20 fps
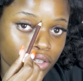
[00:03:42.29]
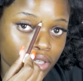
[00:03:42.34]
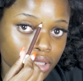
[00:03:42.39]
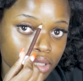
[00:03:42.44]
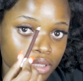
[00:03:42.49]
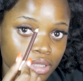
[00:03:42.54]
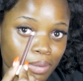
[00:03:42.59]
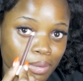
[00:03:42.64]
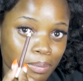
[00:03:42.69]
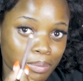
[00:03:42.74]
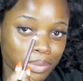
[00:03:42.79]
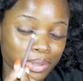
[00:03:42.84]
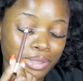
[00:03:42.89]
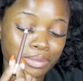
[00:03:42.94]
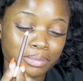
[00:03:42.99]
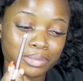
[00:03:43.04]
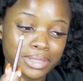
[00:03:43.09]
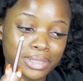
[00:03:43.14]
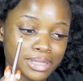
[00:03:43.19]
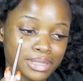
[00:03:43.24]
It's a big
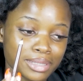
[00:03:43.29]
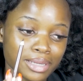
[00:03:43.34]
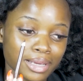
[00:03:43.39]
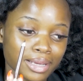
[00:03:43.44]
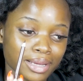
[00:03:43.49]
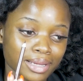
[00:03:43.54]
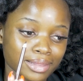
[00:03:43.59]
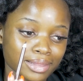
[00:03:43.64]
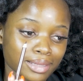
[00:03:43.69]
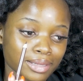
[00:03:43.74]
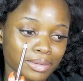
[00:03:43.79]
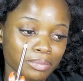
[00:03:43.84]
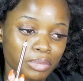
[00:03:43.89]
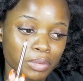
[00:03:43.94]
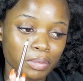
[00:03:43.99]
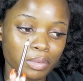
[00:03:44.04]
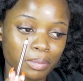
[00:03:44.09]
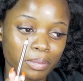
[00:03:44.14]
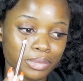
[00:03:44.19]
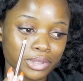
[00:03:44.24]
mistake I think
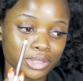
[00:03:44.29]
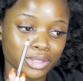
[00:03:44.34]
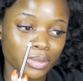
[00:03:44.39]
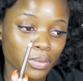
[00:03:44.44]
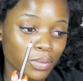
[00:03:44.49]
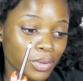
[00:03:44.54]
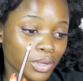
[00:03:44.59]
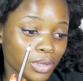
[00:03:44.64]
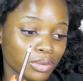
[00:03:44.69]
people be doing,